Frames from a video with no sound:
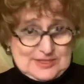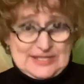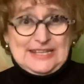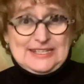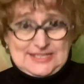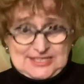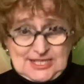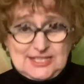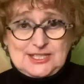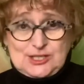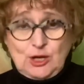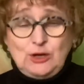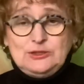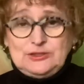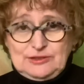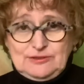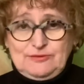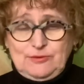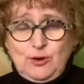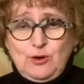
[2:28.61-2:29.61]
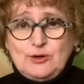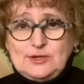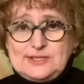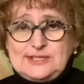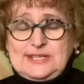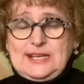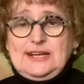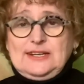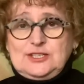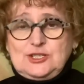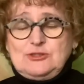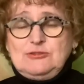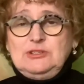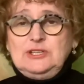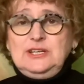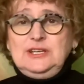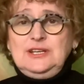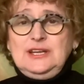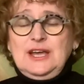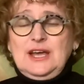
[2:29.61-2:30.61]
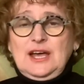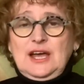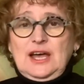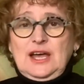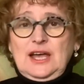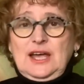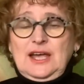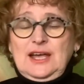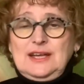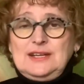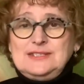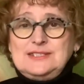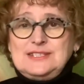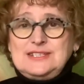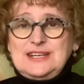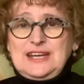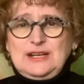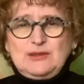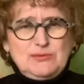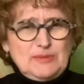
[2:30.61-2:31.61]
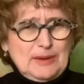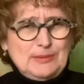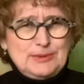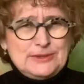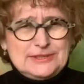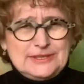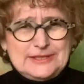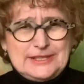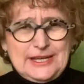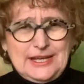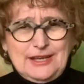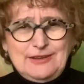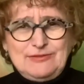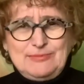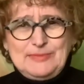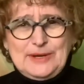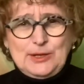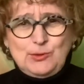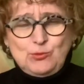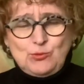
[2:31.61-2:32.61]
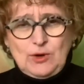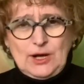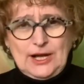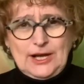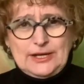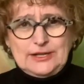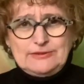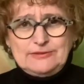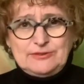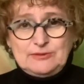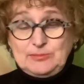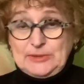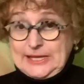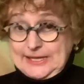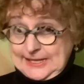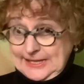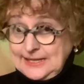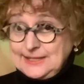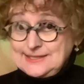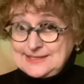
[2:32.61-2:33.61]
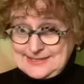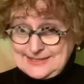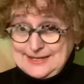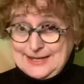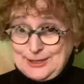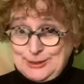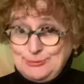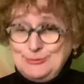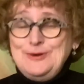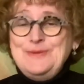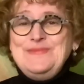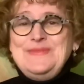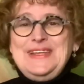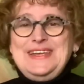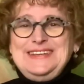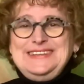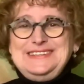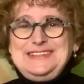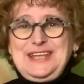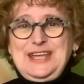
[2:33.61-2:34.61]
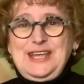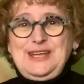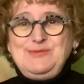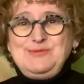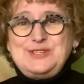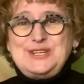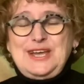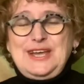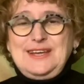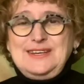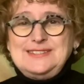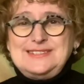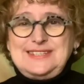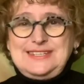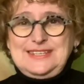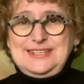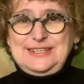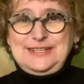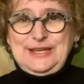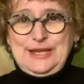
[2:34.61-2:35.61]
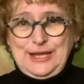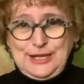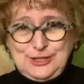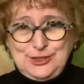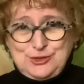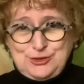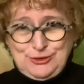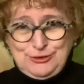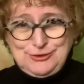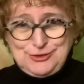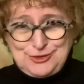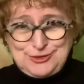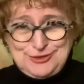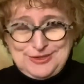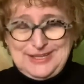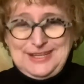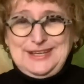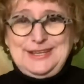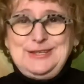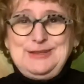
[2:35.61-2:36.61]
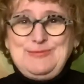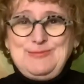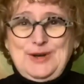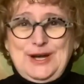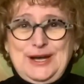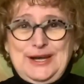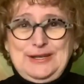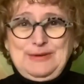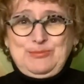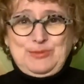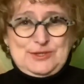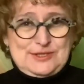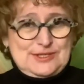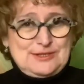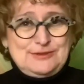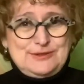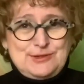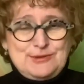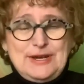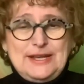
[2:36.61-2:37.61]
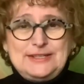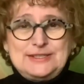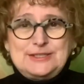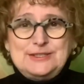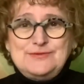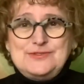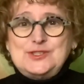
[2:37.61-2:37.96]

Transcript: I just got divorced, actually. And I remember that I have my wife, or my ex now, named as the agent in my personal directive.